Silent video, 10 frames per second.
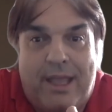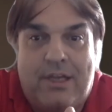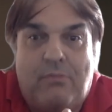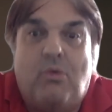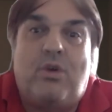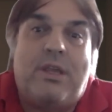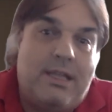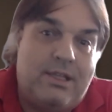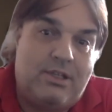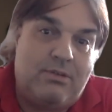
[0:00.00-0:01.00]
You're walking
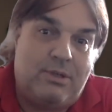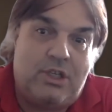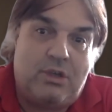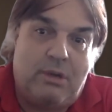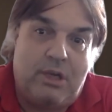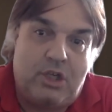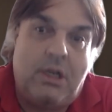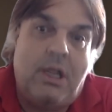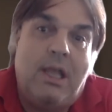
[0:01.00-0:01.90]
into a situation.